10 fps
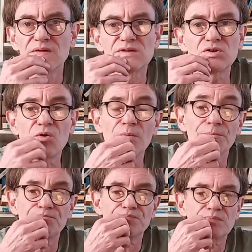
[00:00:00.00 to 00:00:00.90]
So
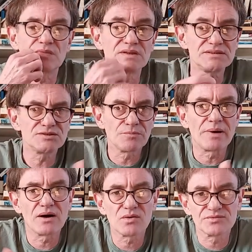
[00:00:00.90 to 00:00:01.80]
this is the
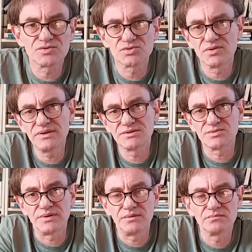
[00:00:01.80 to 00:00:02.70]
power of social
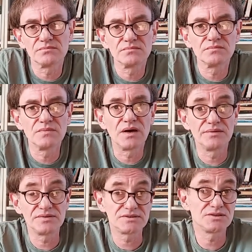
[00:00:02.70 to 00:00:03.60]
history.
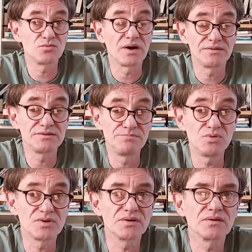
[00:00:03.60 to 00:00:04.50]
And this is why this
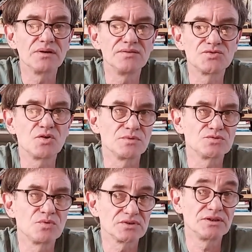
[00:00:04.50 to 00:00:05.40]
book is so
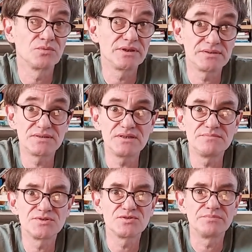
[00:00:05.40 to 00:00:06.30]
much more than what it
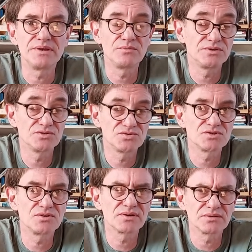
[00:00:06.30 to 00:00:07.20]
seems to be when you
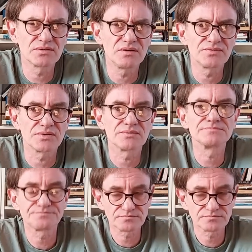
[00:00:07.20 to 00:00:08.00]
just look at the cover.